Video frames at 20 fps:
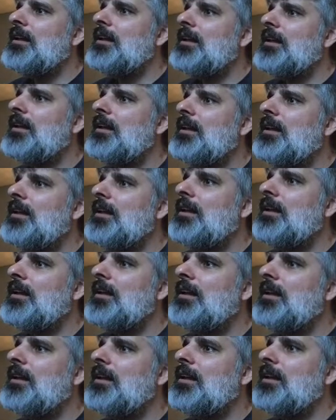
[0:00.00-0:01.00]
So it's good to see
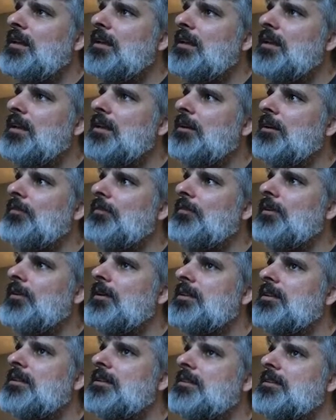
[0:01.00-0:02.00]
my reasoning was sort of
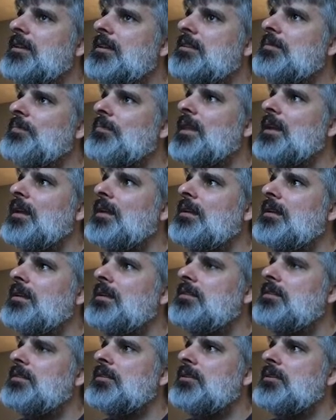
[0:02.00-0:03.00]
on track. This is
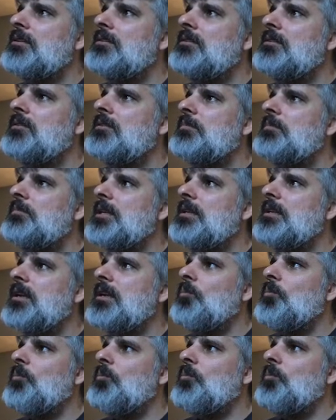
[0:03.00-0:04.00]
like a pretty solid
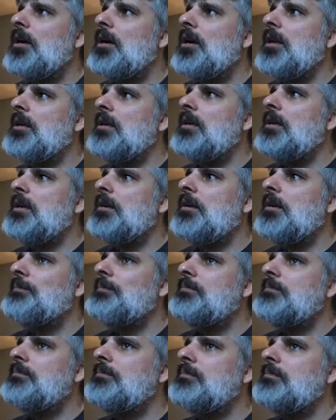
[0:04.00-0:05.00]

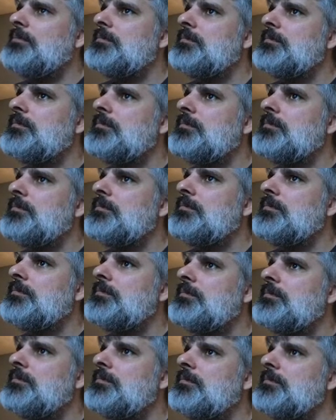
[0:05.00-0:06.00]
pass, but it
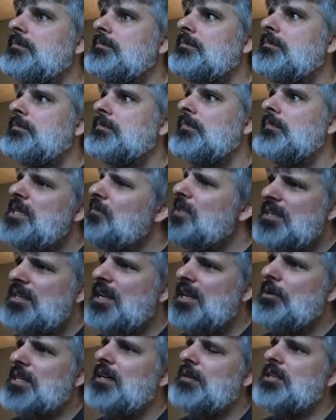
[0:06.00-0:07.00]
wouldn't be like
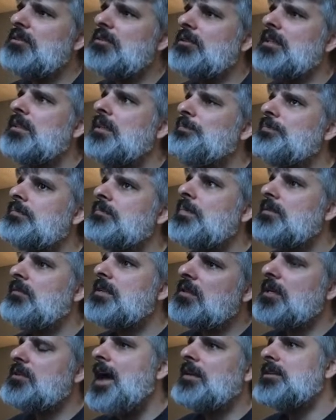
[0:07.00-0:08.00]
completely ridiculous to
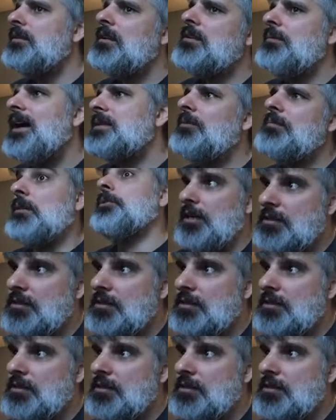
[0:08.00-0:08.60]
take.